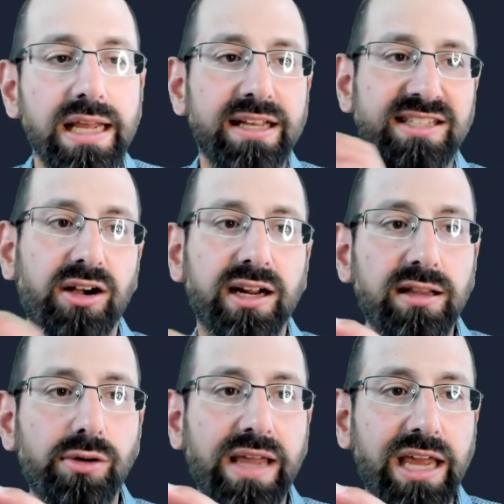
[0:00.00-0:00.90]
Starting at
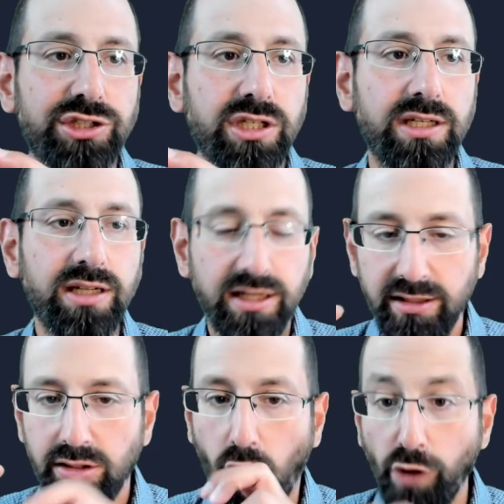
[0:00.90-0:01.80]
location,
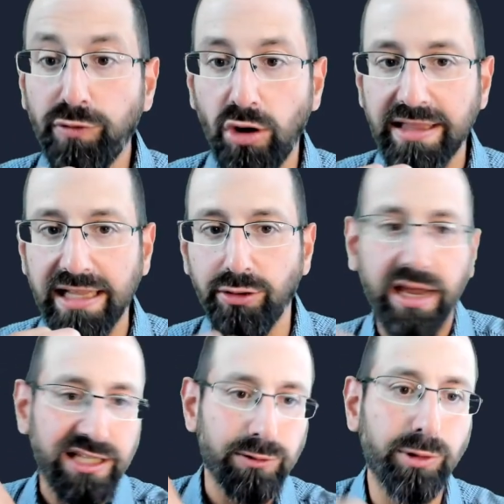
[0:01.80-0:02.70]
overwrite that
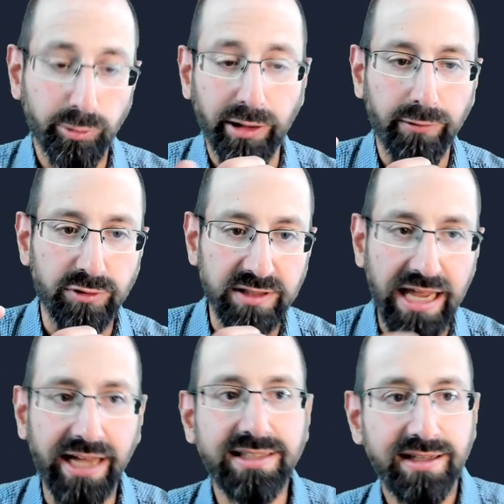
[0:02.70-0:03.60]
location with whatever is
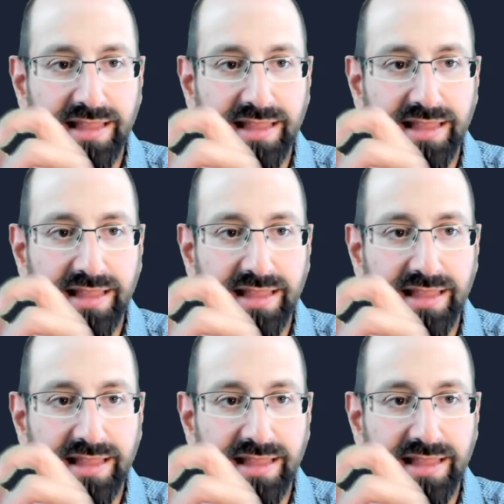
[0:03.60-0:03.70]
next.